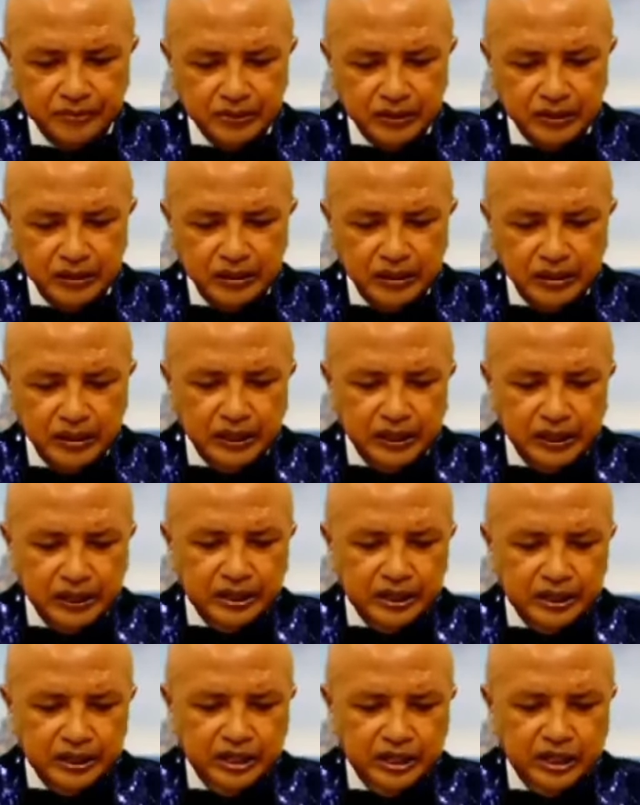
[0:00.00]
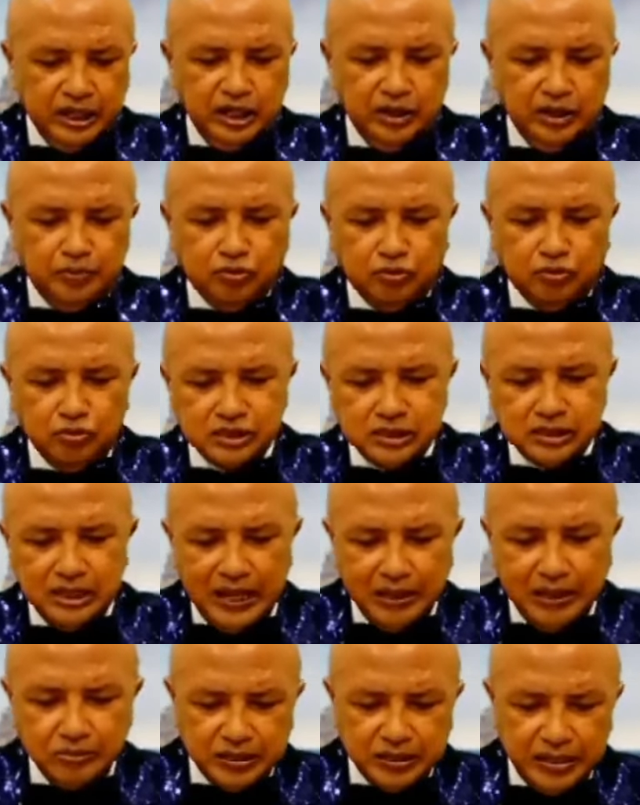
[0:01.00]
So the book of Muslim
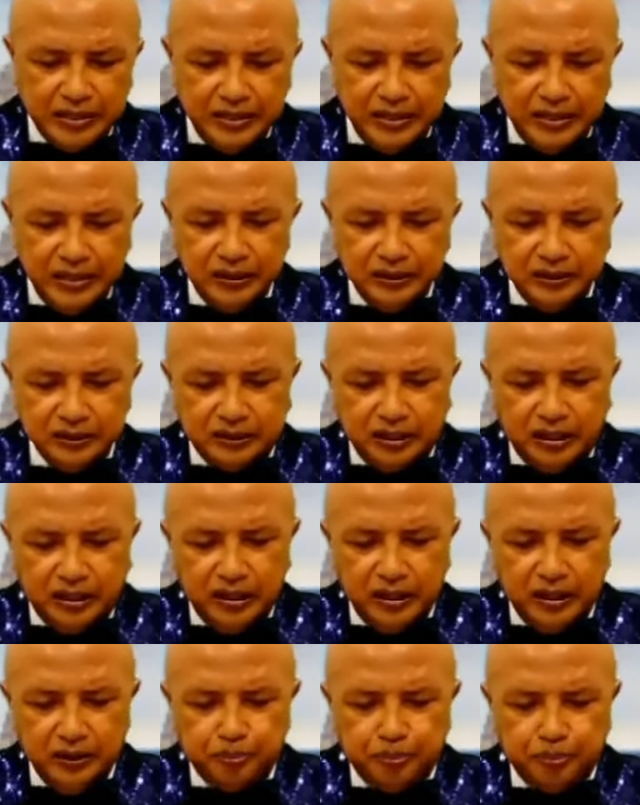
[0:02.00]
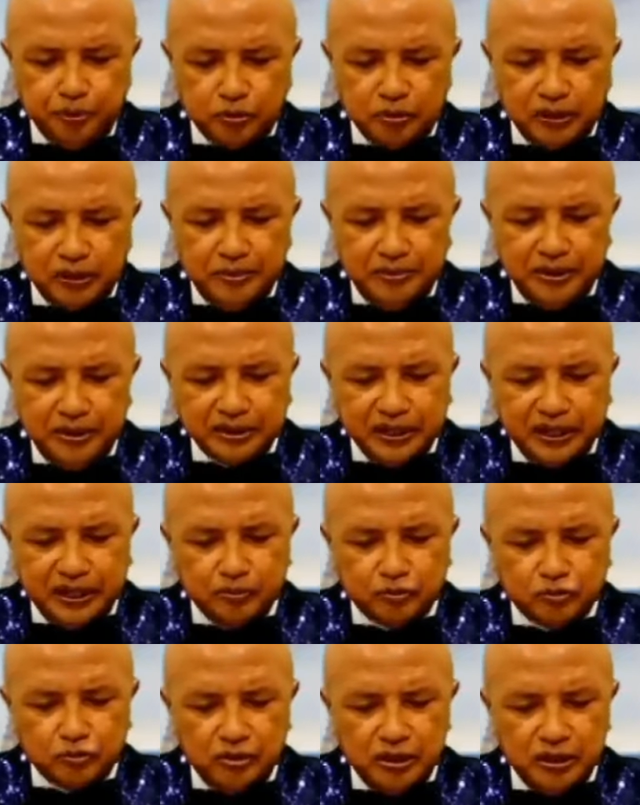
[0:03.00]
was proclaimed from
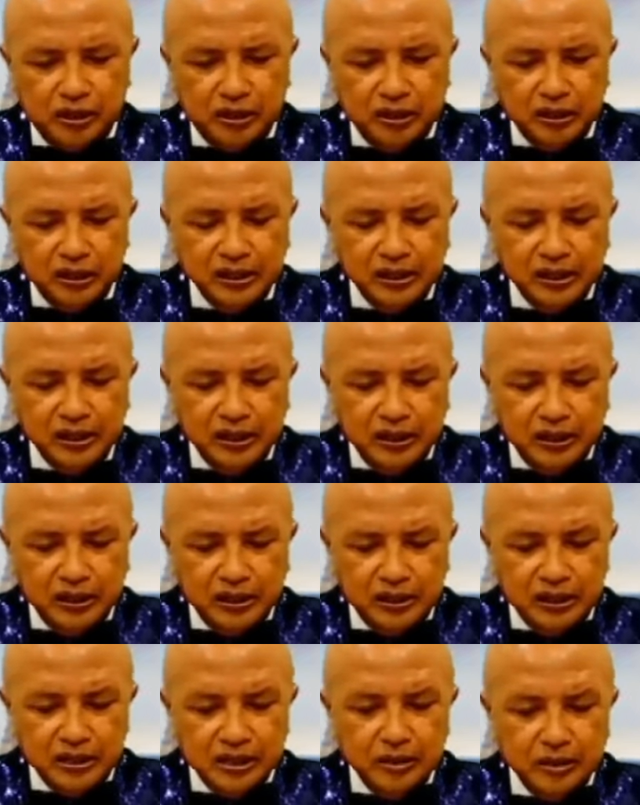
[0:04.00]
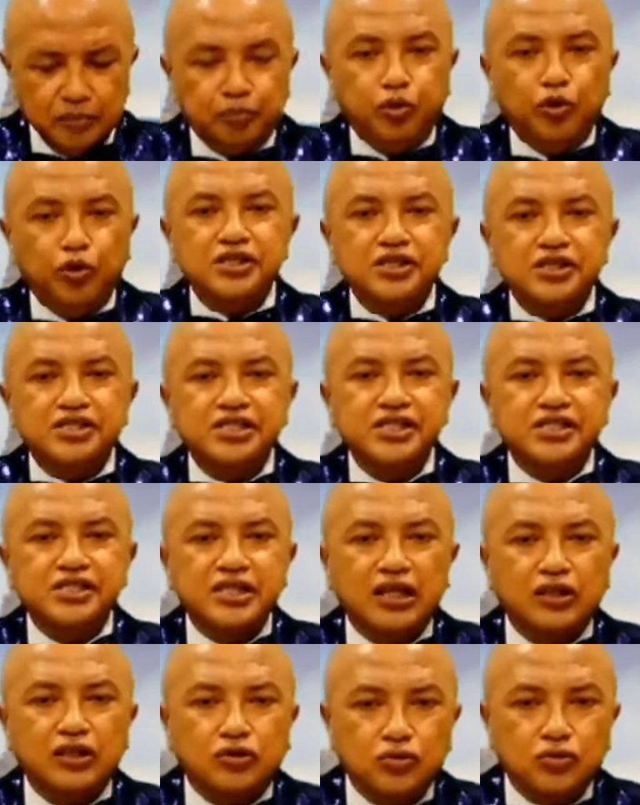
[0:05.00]

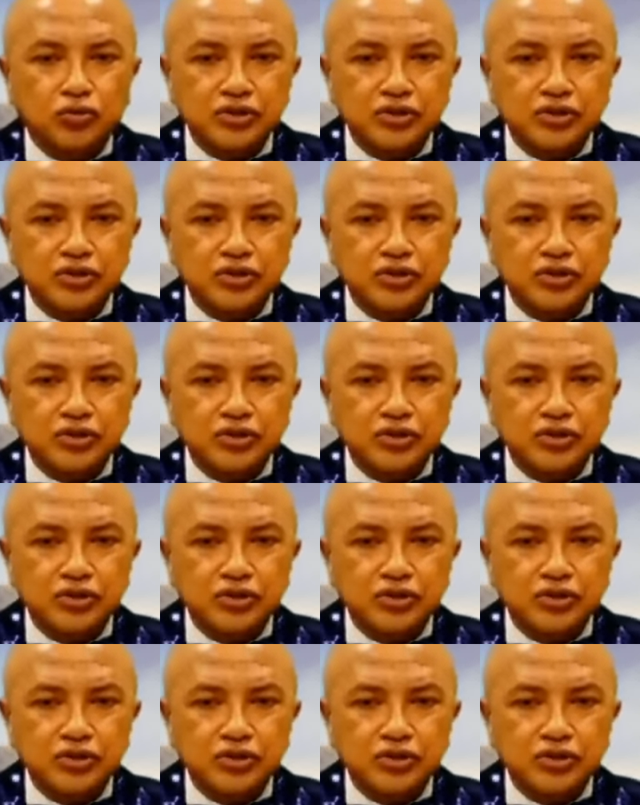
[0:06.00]
612